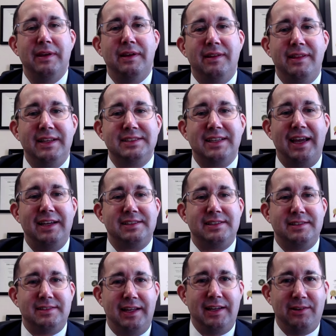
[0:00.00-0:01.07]
These
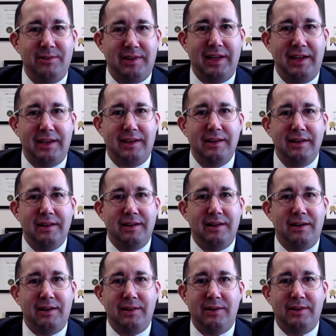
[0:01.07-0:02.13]
cases, they're
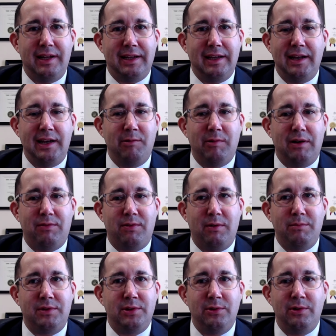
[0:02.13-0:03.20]
taking anywhere from
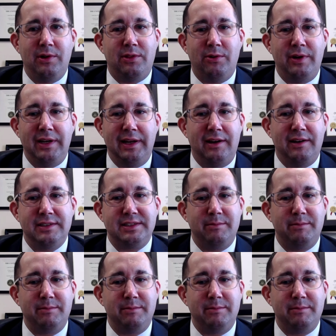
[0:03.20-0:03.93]
2 to 3 years,